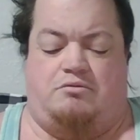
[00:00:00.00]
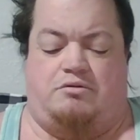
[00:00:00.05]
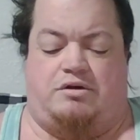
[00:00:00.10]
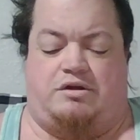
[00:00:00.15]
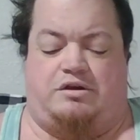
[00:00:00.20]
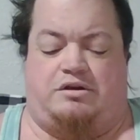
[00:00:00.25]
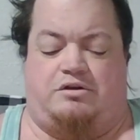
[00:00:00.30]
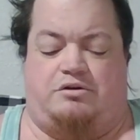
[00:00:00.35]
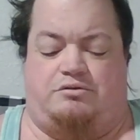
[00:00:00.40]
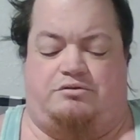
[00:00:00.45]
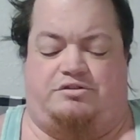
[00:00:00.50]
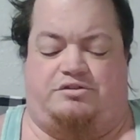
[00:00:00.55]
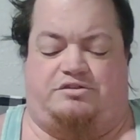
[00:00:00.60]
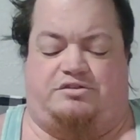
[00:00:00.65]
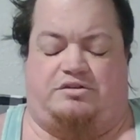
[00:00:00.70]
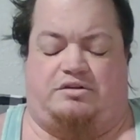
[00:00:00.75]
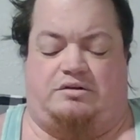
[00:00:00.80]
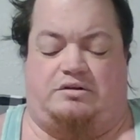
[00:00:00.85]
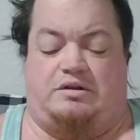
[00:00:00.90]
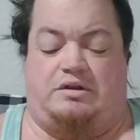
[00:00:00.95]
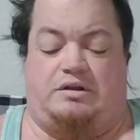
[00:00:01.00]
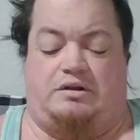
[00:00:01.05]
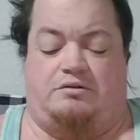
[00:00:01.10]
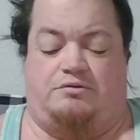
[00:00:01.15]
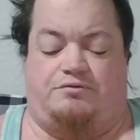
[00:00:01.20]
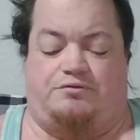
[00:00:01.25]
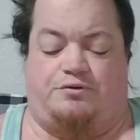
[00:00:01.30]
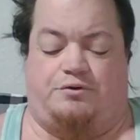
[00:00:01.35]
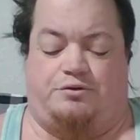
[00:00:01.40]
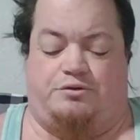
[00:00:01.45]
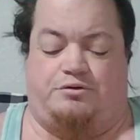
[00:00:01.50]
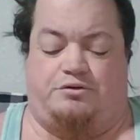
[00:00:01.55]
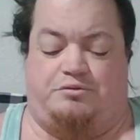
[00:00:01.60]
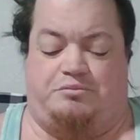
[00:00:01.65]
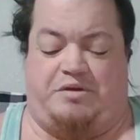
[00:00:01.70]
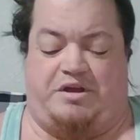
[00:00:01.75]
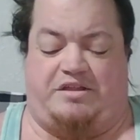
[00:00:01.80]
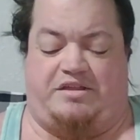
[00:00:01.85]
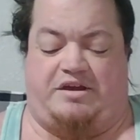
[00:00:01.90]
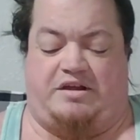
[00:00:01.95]
we can go just a little further to
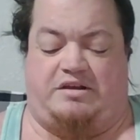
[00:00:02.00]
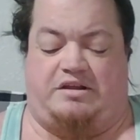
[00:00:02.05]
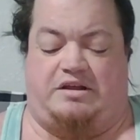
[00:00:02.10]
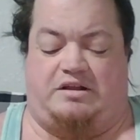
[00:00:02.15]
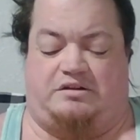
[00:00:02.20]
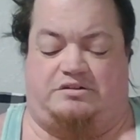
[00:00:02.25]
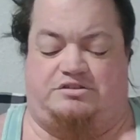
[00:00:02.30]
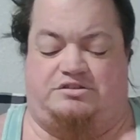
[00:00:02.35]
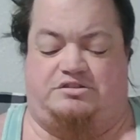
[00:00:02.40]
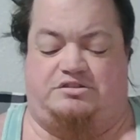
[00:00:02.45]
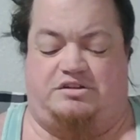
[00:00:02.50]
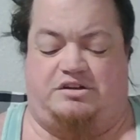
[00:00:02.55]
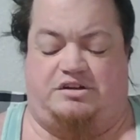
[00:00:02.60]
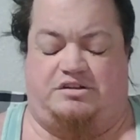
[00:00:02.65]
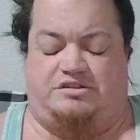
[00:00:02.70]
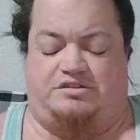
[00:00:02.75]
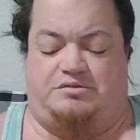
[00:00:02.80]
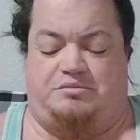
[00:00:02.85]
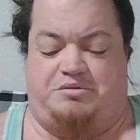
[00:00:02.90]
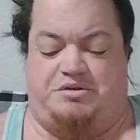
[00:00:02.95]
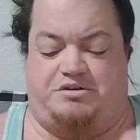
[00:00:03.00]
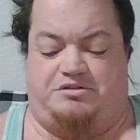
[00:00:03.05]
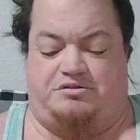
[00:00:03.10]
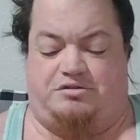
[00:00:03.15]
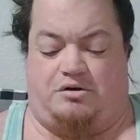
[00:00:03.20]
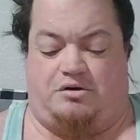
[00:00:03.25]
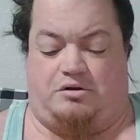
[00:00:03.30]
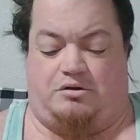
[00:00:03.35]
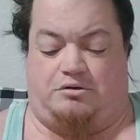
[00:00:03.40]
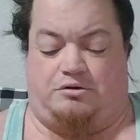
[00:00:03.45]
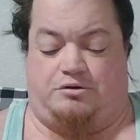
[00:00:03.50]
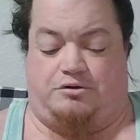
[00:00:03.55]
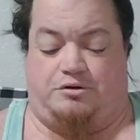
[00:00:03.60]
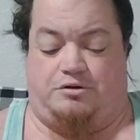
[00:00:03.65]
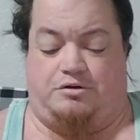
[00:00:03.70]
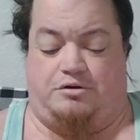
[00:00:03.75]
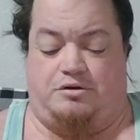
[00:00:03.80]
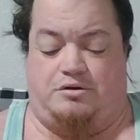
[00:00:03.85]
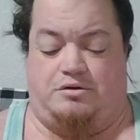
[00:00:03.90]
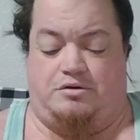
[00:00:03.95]
make that heel just a bit
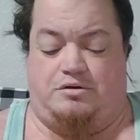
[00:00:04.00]
taller